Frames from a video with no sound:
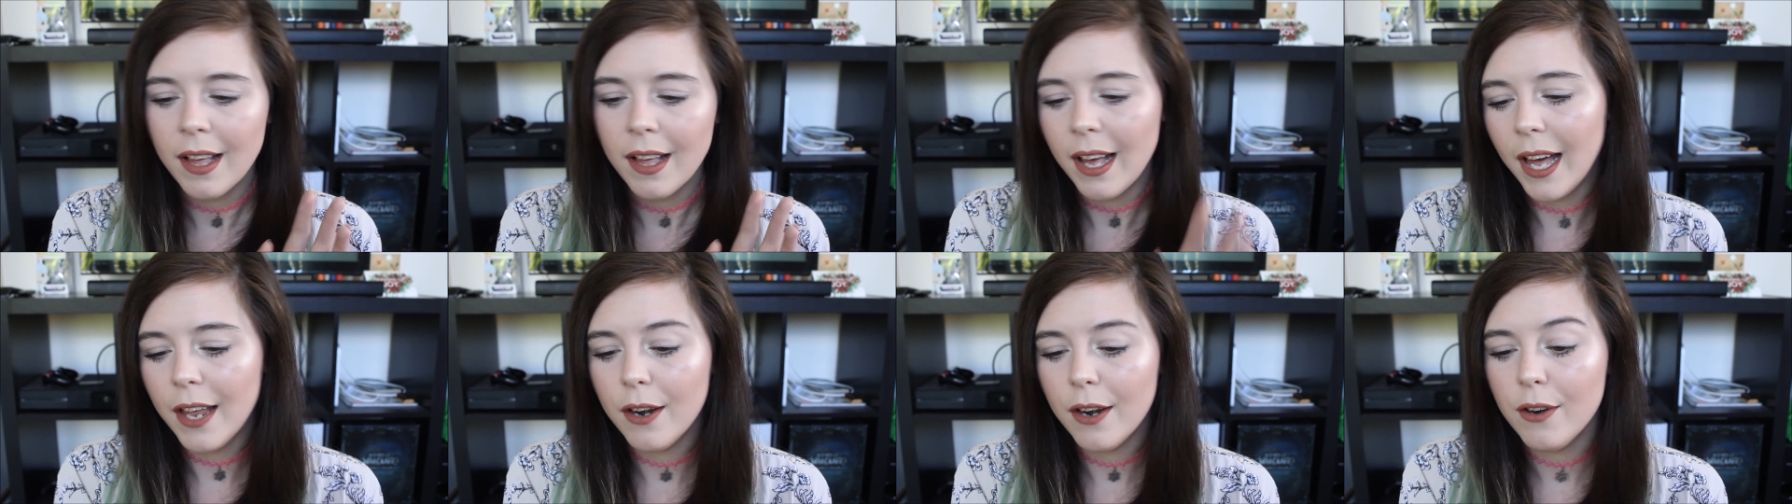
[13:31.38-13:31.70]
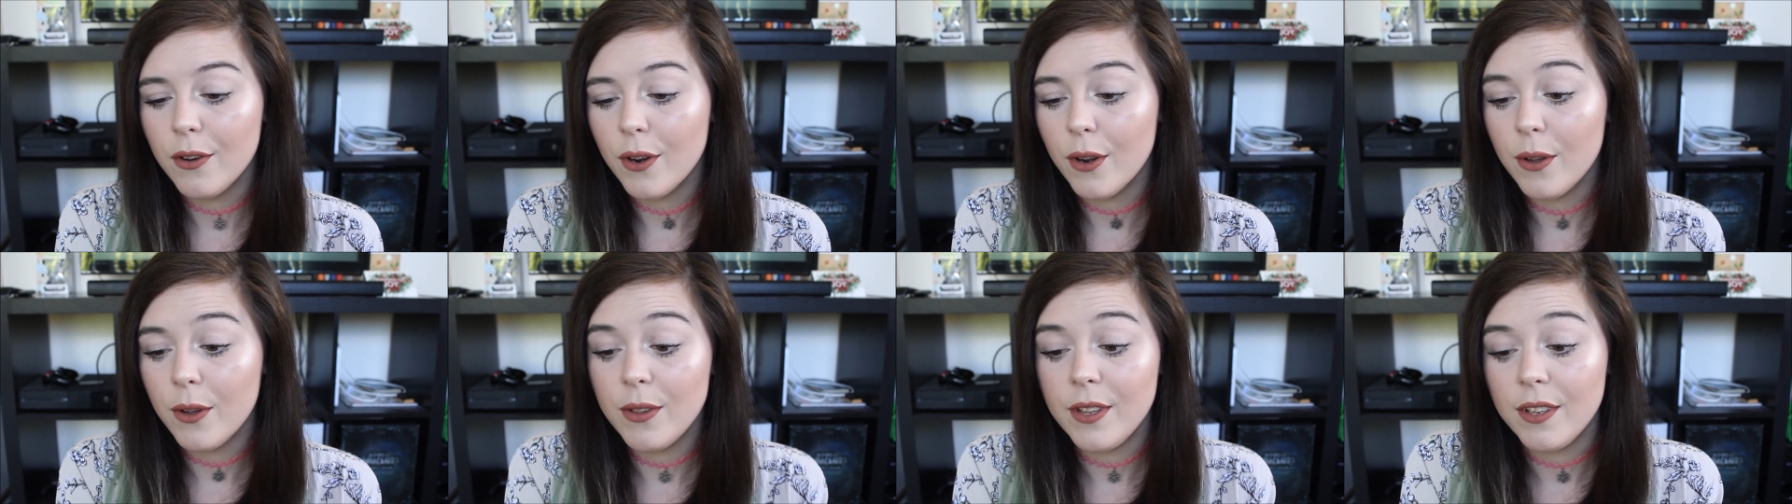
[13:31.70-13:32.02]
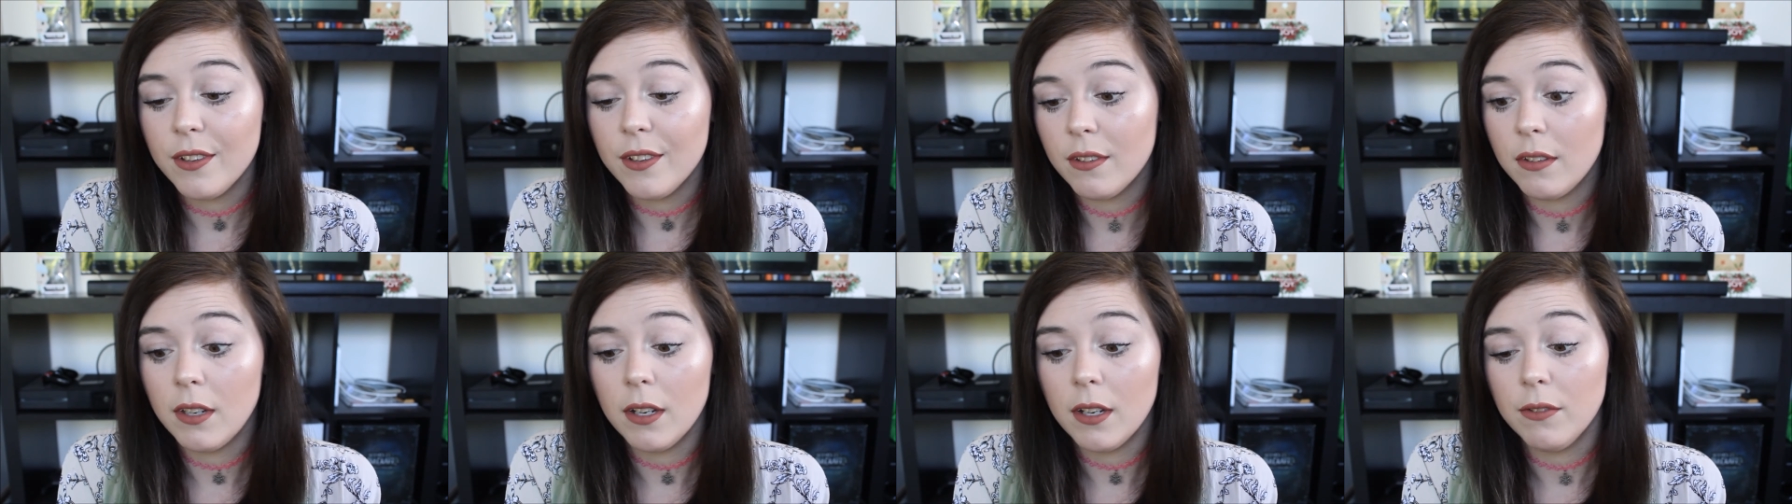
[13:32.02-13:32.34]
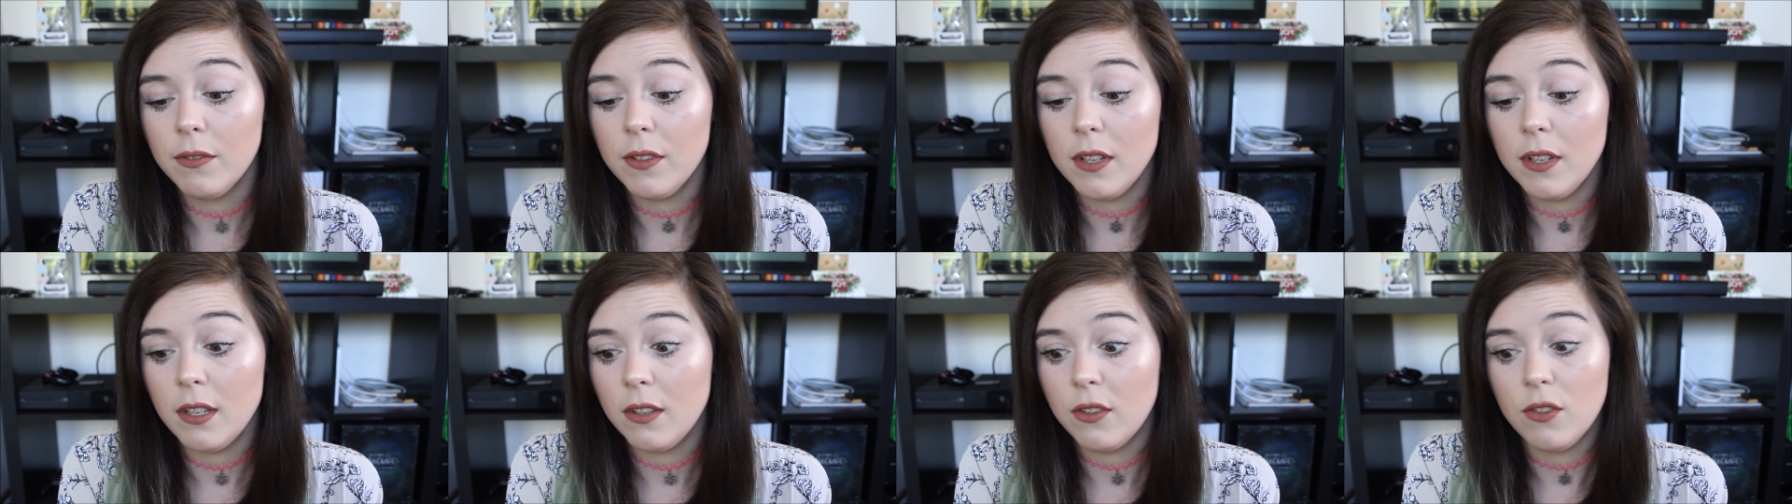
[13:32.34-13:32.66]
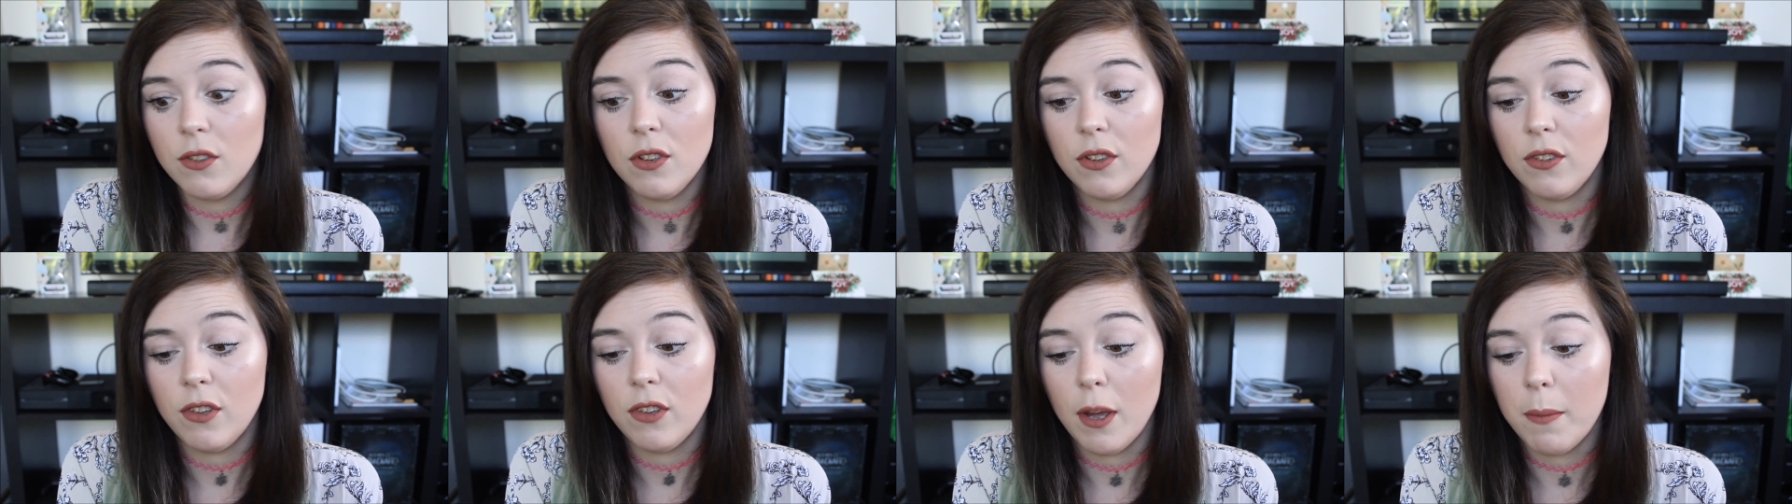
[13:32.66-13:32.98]
I don't know, this stuff is
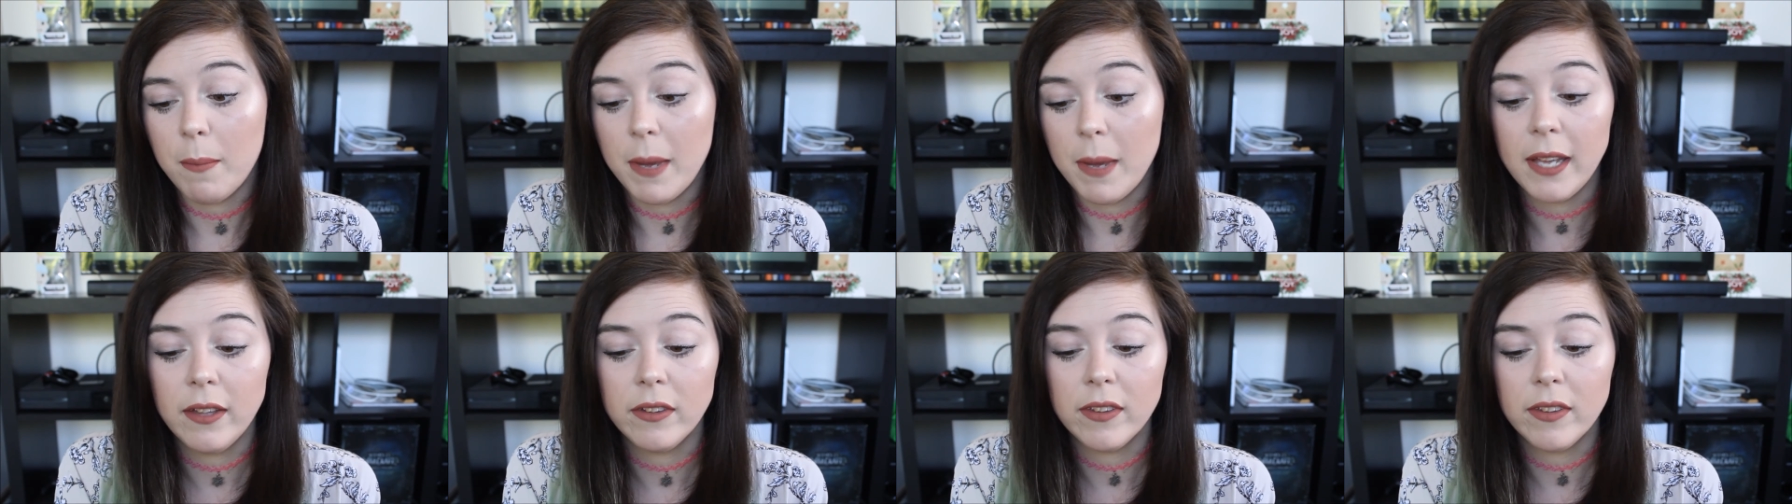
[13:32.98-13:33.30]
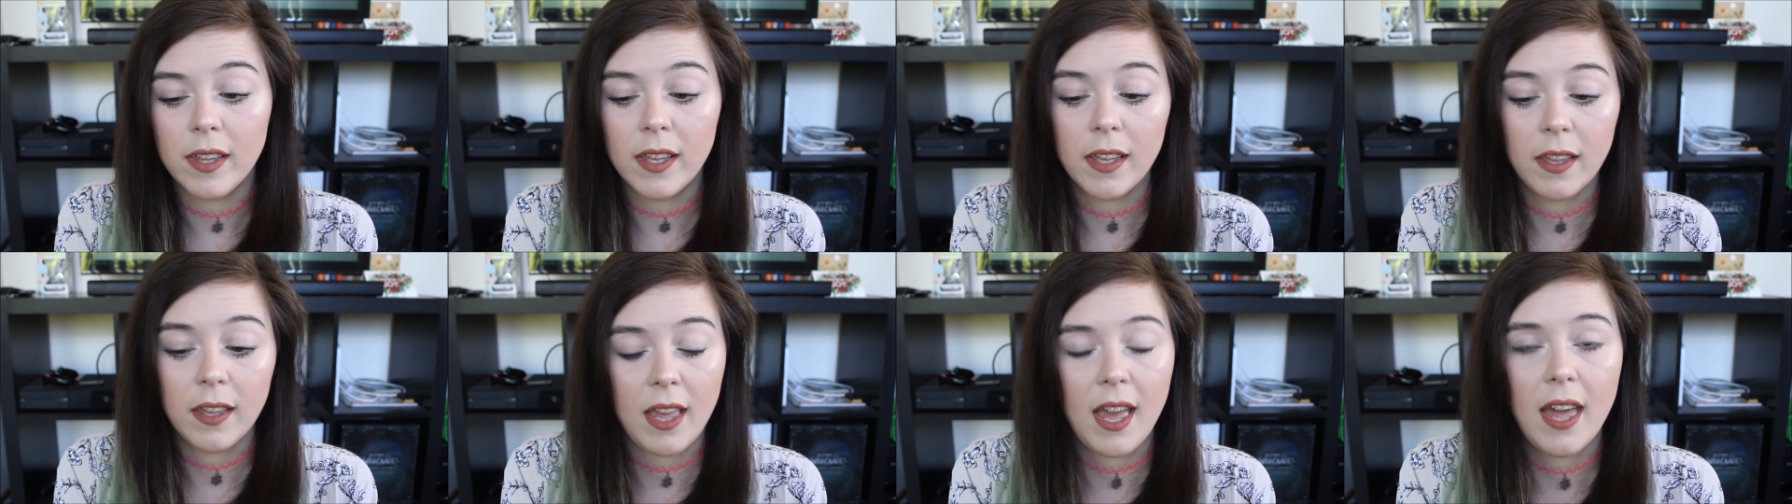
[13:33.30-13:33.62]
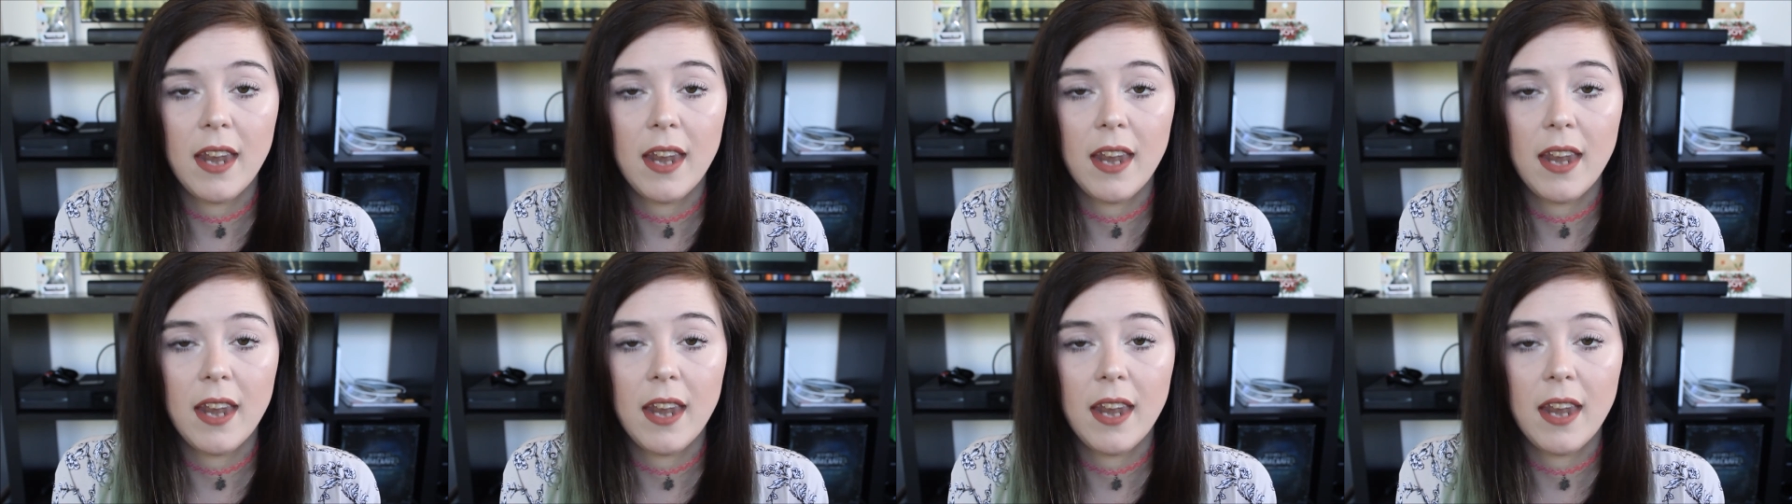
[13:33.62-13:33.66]
just amazing